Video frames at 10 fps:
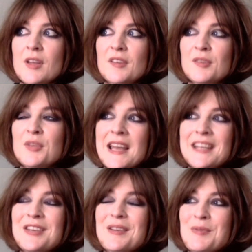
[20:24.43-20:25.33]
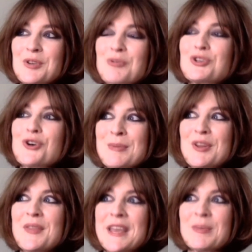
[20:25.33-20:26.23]
So yeah, like you were talking
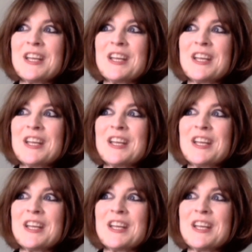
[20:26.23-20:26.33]
about theatre,